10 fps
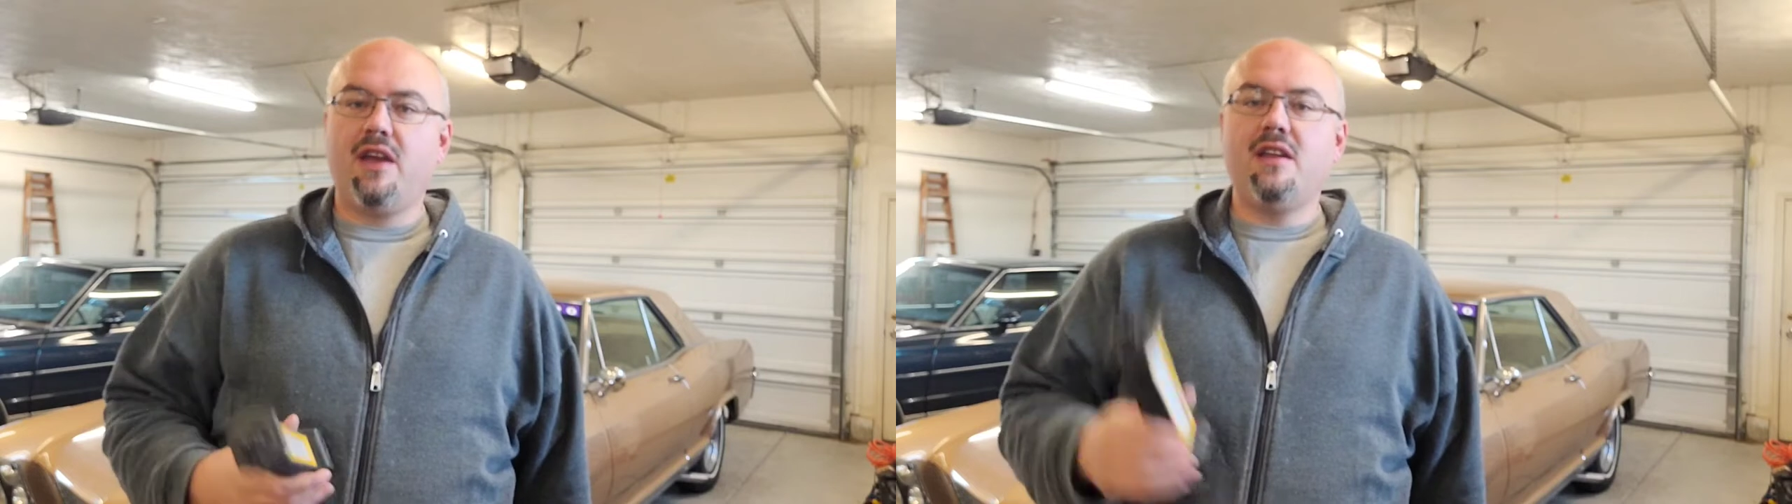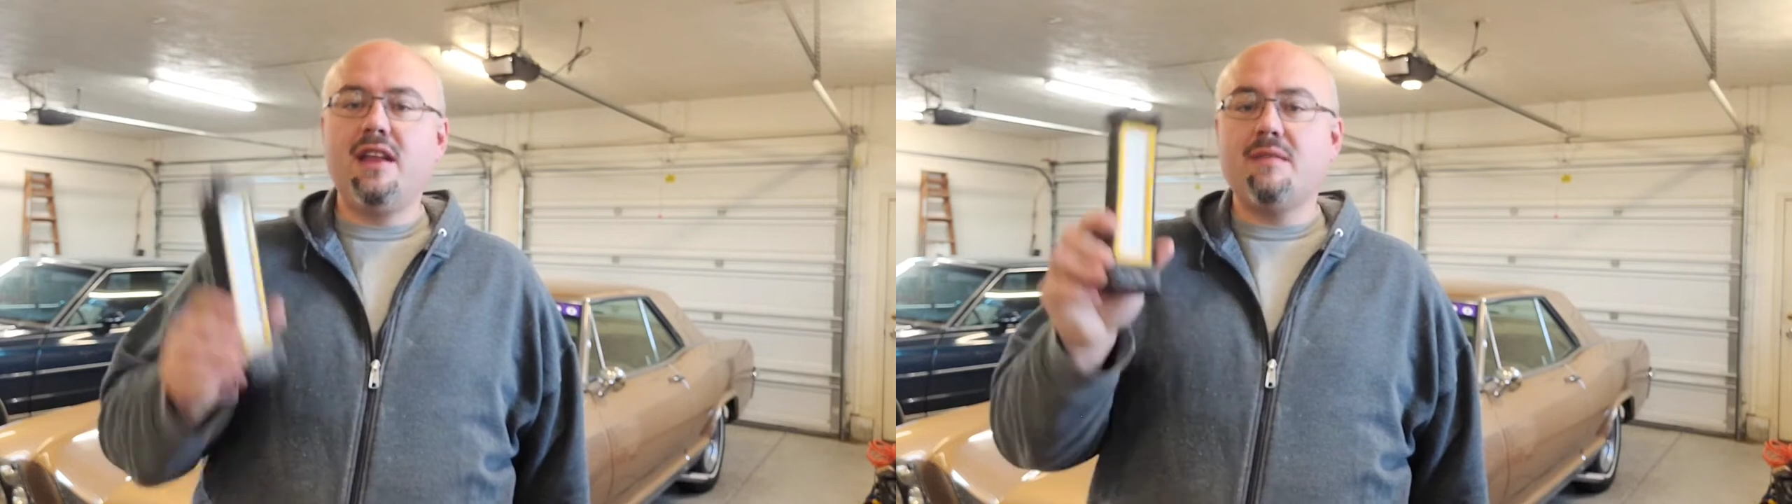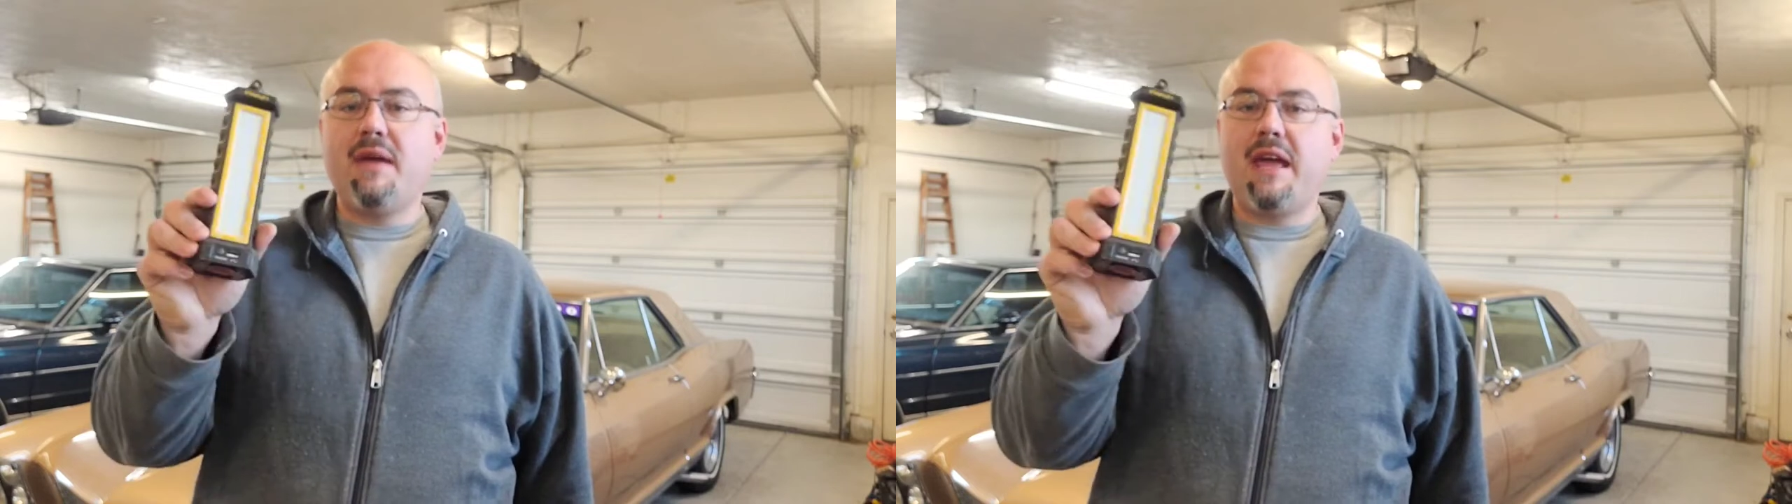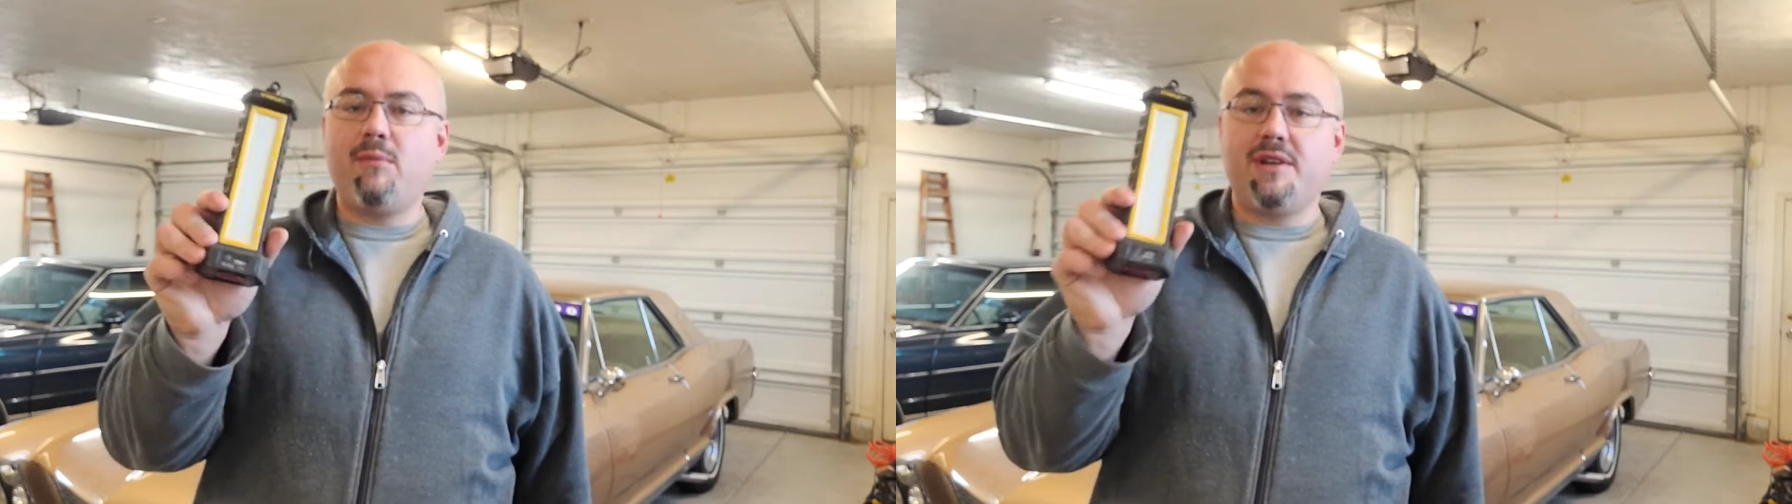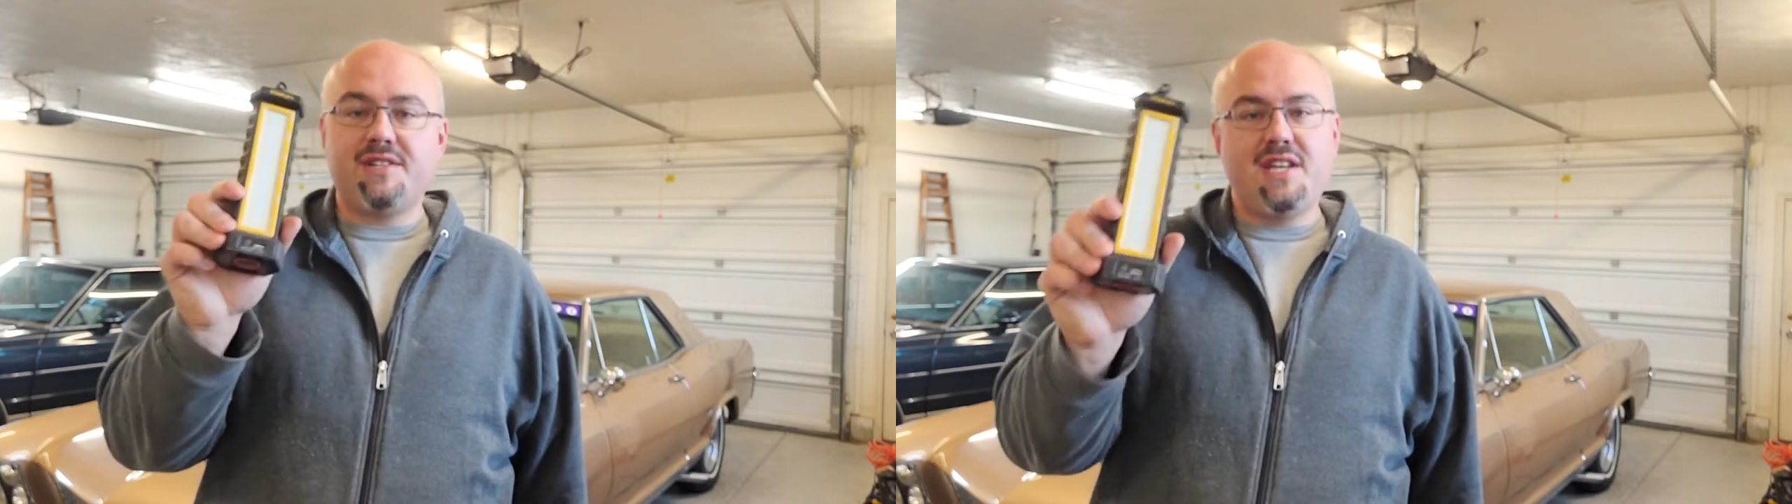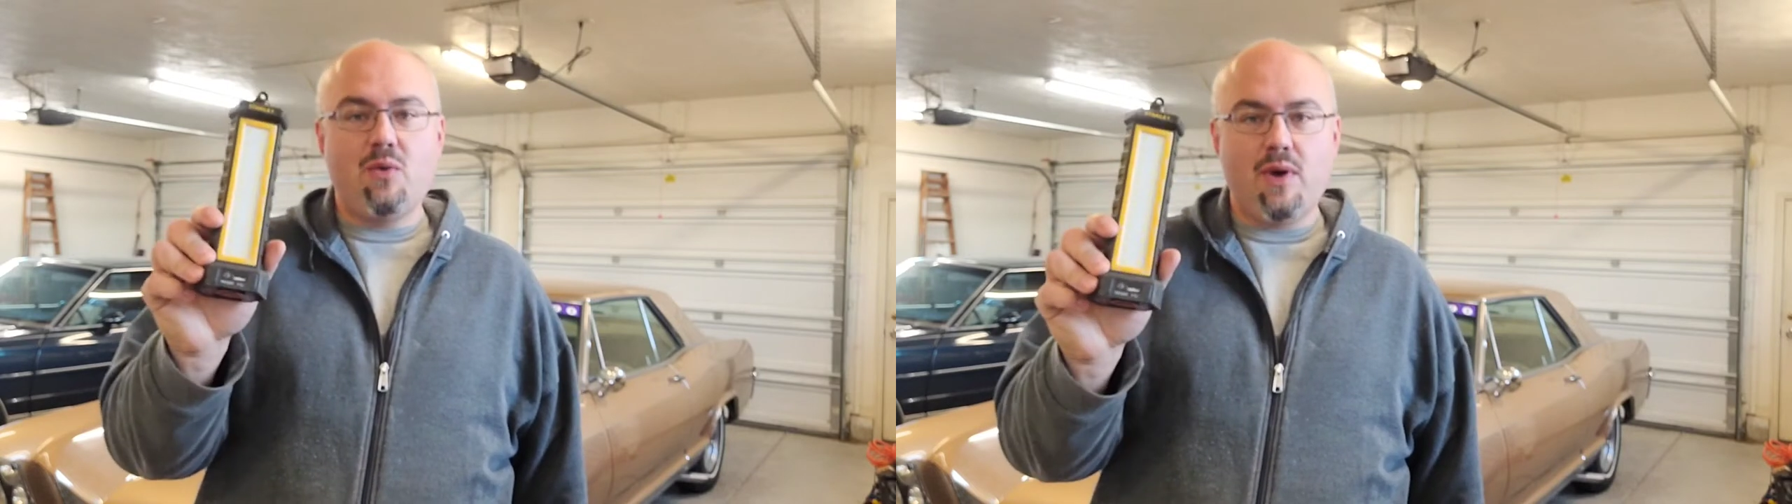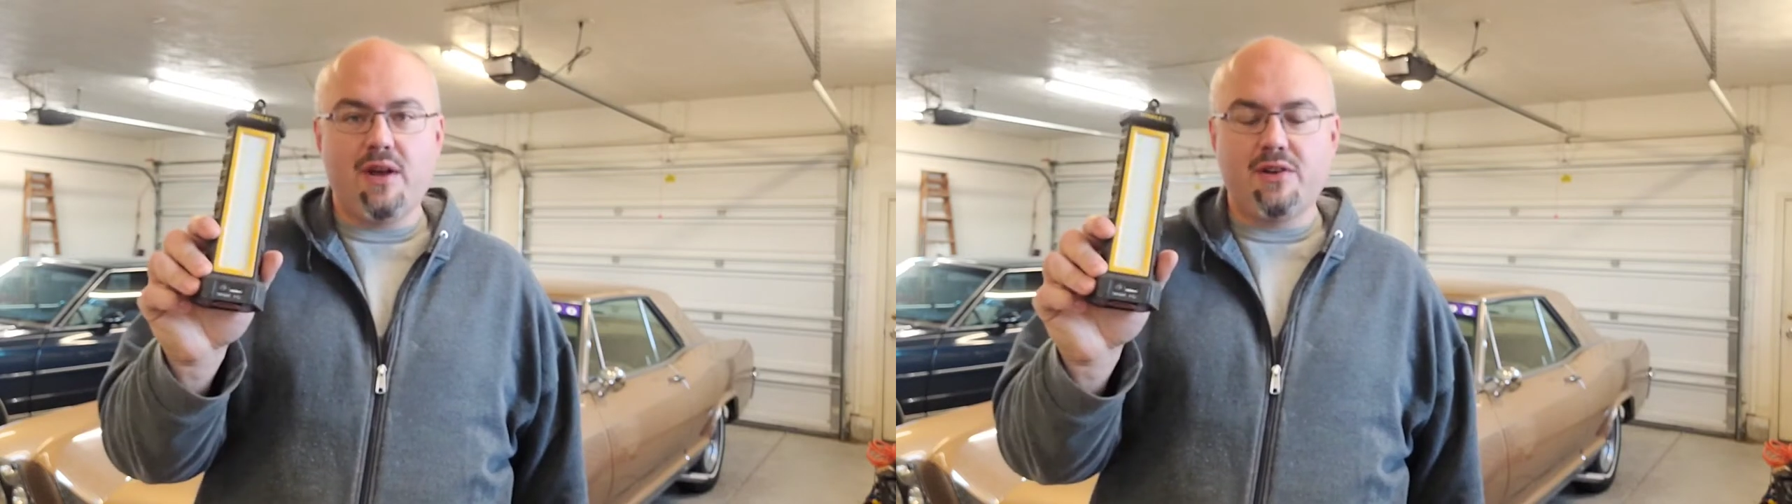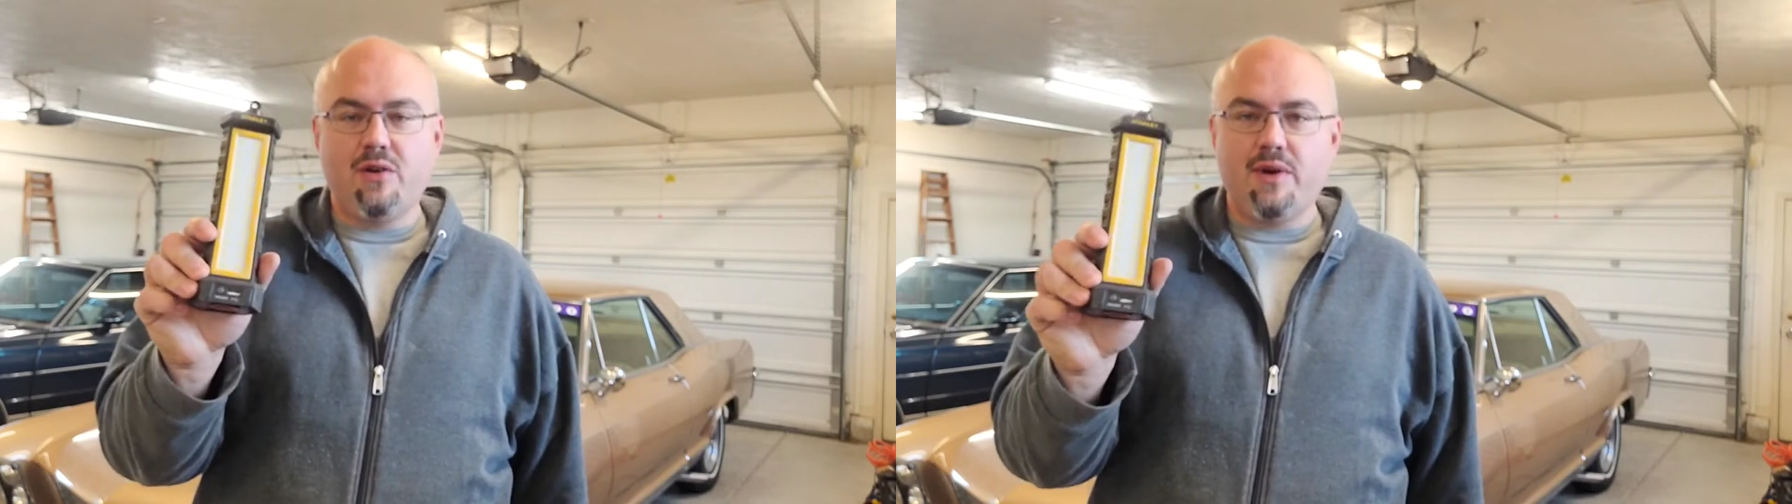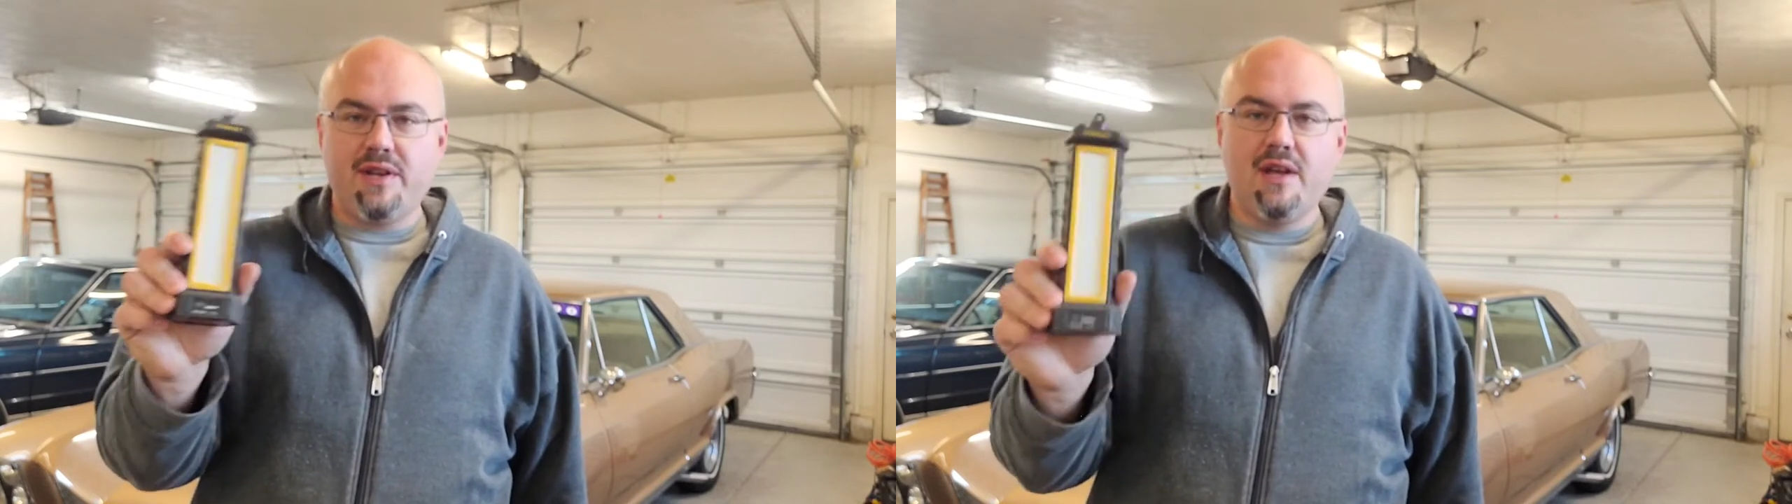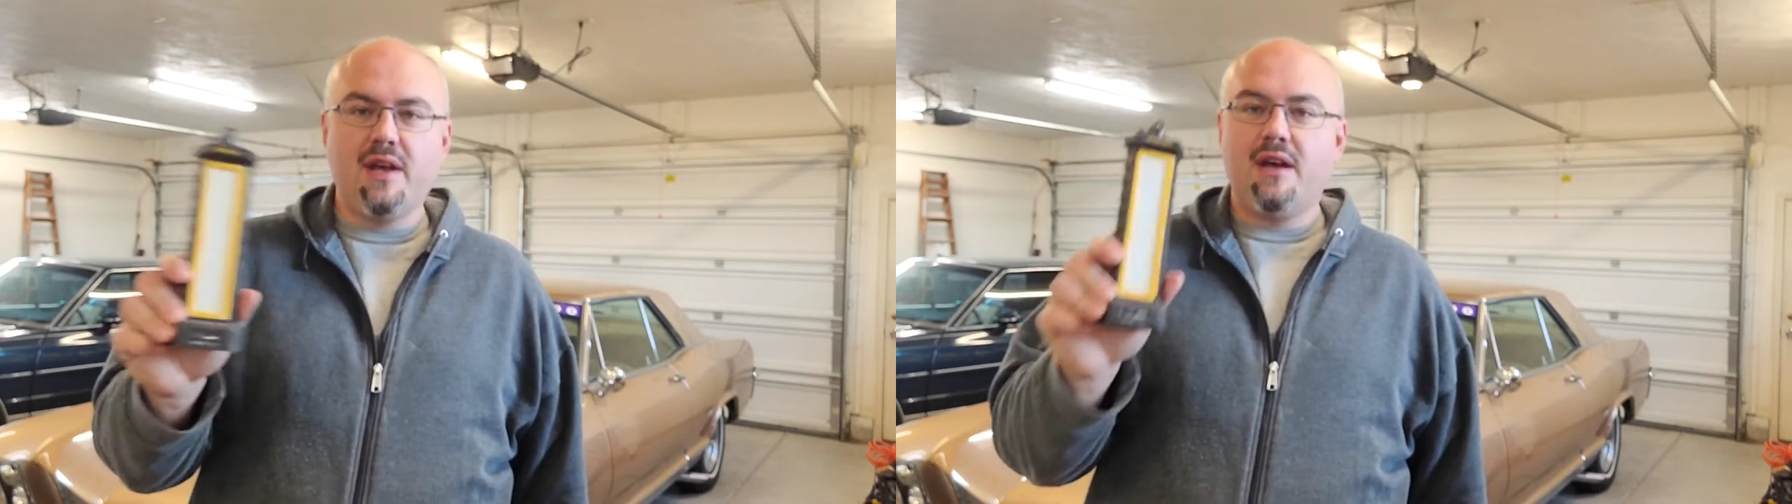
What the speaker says: you need to be able to see what you're doing.